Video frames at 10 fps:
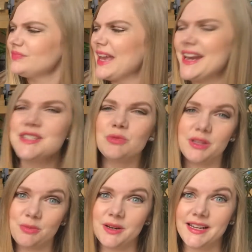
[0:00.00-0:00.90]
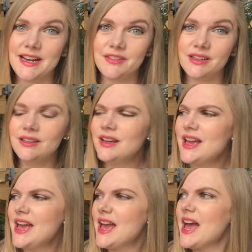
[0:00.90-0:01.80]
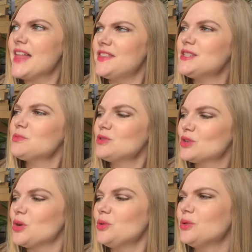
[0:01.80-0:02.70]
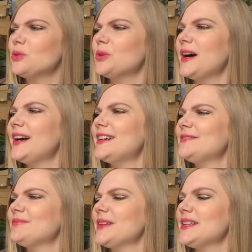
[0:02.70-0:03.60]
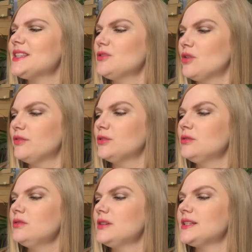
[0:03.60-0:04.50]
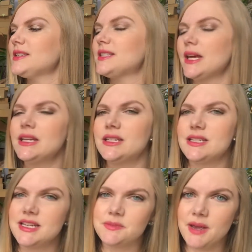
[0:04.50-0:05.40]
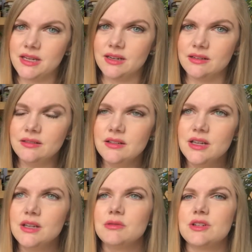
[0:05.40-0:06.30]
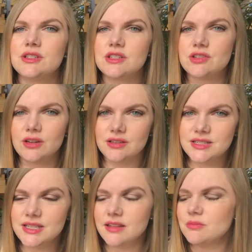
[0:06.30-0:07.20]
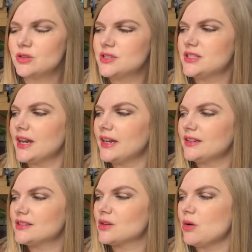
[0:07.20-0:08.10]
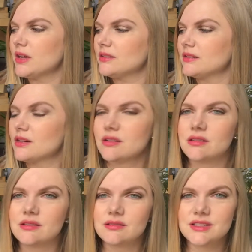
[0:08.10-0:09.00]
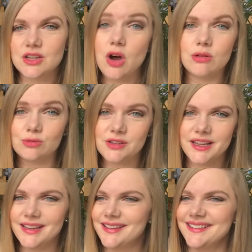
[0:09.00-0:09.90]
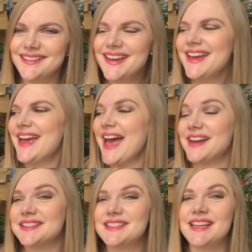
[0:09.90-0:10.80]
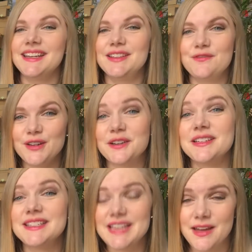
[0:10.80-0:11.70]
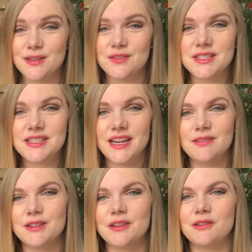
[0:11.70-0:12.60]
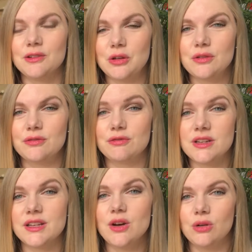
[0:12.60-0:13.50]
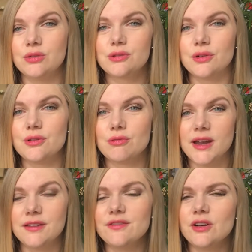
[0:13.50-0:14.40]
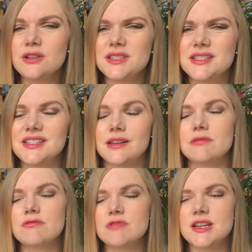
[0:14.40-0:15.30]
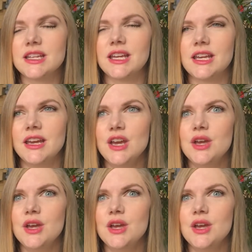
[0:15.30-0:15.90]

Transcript: it has a really pretty cover. This was cool. It's a novel. It's set in Tasmania, which is Australia's southernmost state. It's cold there. And it's set in the very south of the state where there are a lot of really old growth rainforests that are really